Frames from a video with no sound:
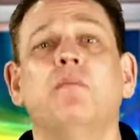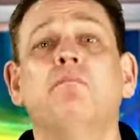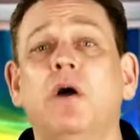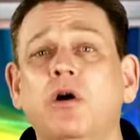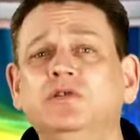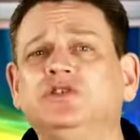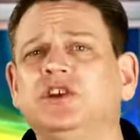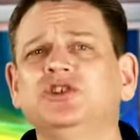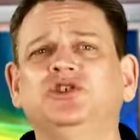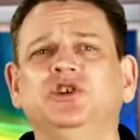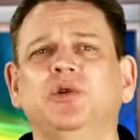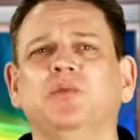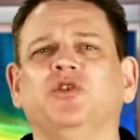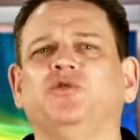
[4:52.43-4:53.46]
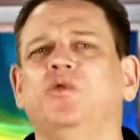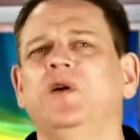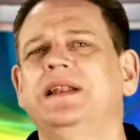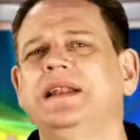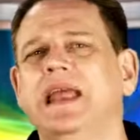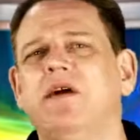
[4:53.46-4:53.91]
most consumers
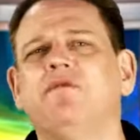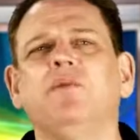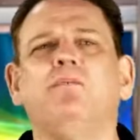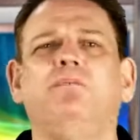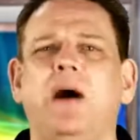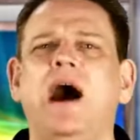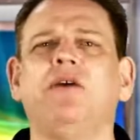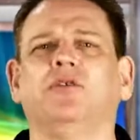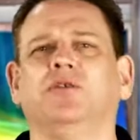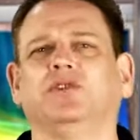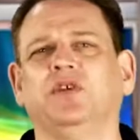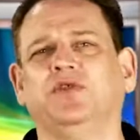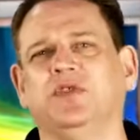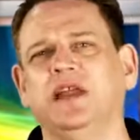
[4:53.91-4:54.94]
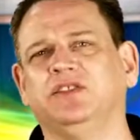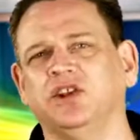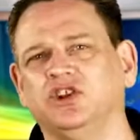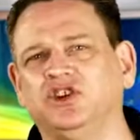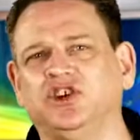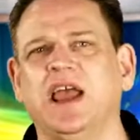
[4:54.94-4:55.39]
would never bother to think
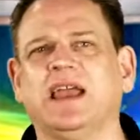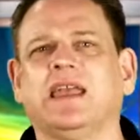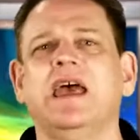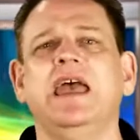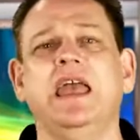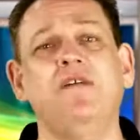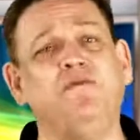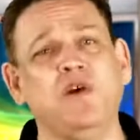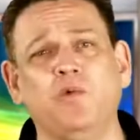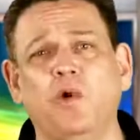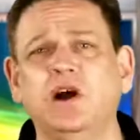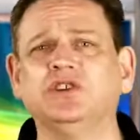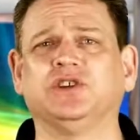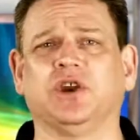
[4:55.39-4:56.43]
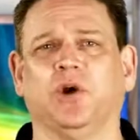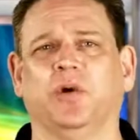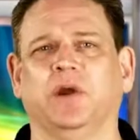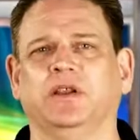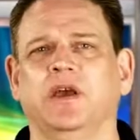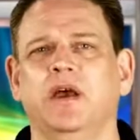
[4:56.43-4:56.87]
to check if it was
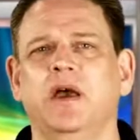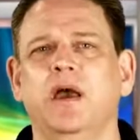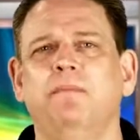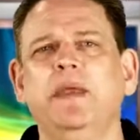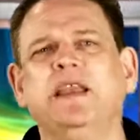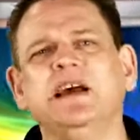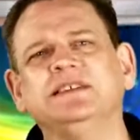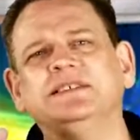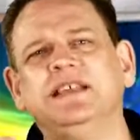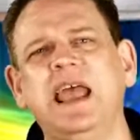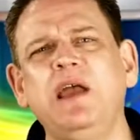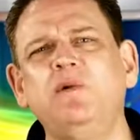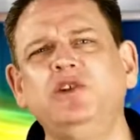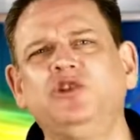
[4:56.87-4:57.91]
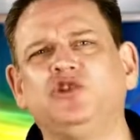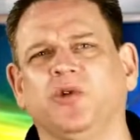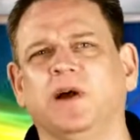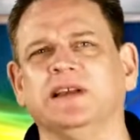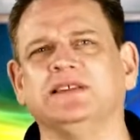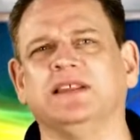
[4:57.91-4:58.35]
current because they would
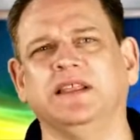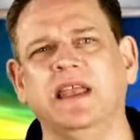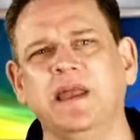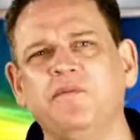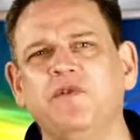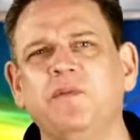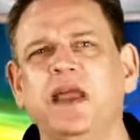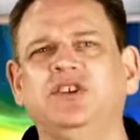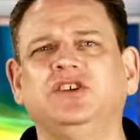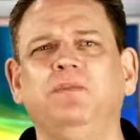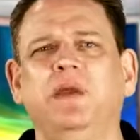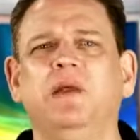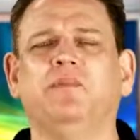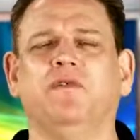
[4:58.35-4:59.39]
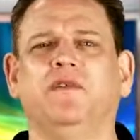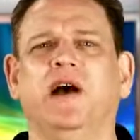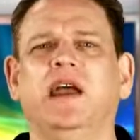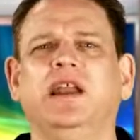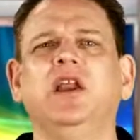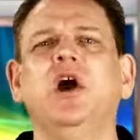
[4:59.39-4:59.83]
trust that the information being
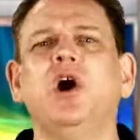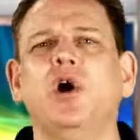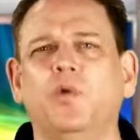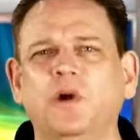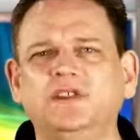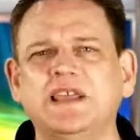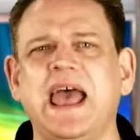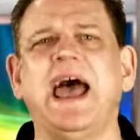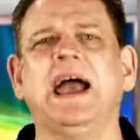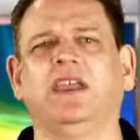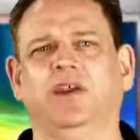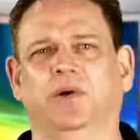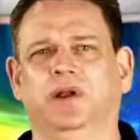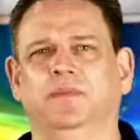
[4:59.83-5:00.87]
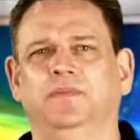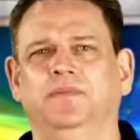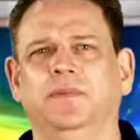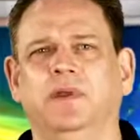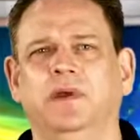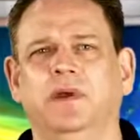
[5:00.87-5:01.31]
provided was accurate.
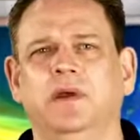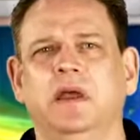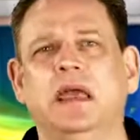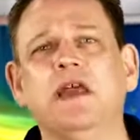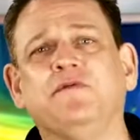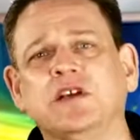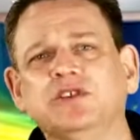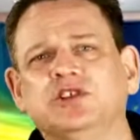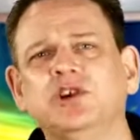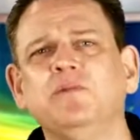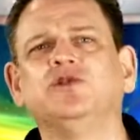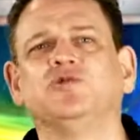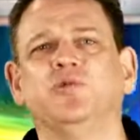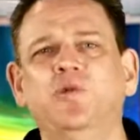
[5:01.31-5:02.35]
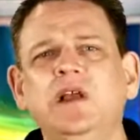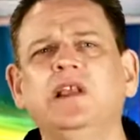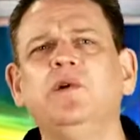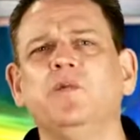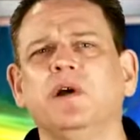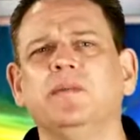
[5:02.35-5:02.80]
If consumers
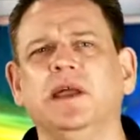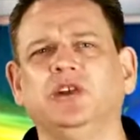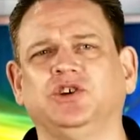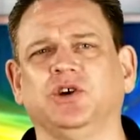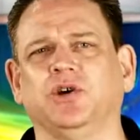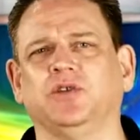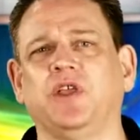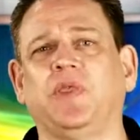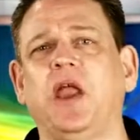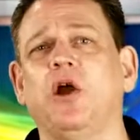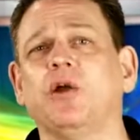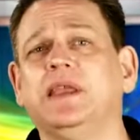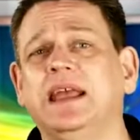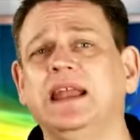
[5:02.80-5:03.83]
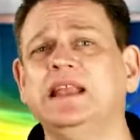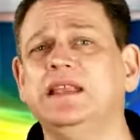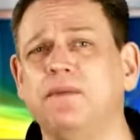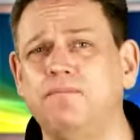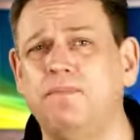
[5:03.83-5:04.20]
really want to make sure that they are getting the